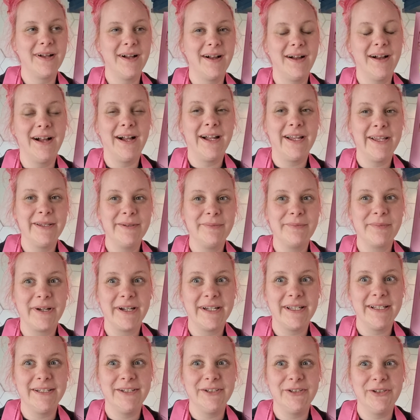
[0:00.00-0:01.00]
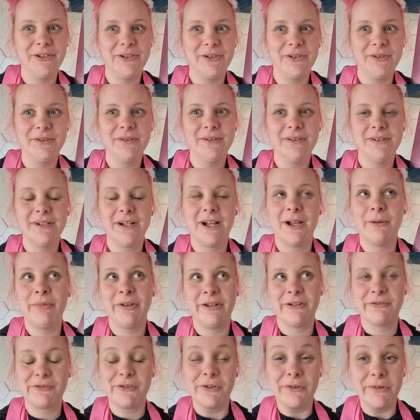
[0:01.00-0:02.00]
I might do a bit
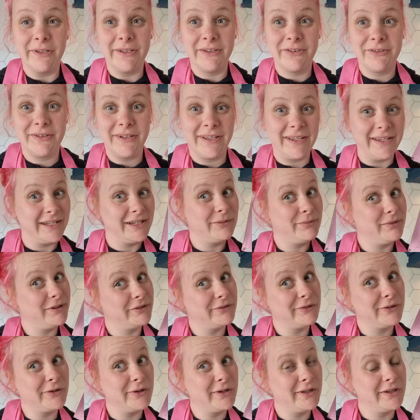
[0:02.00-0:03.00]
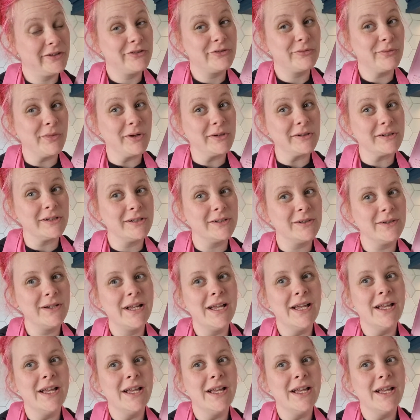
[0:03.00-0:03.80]
of cooking today and a bit of cooking tomorrow,